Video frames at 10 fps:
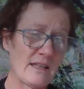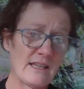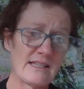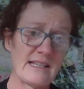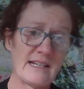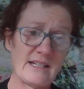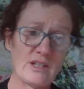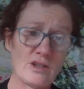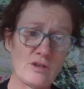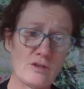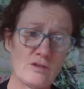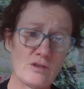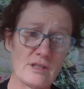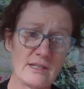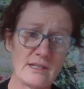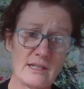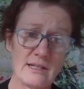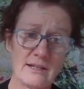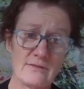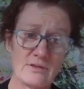they say to just
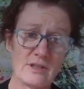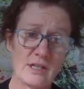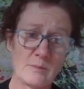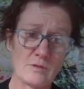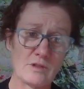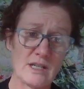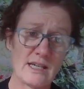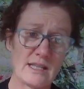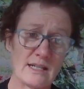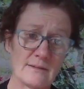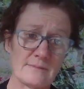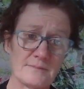avoid them altogether.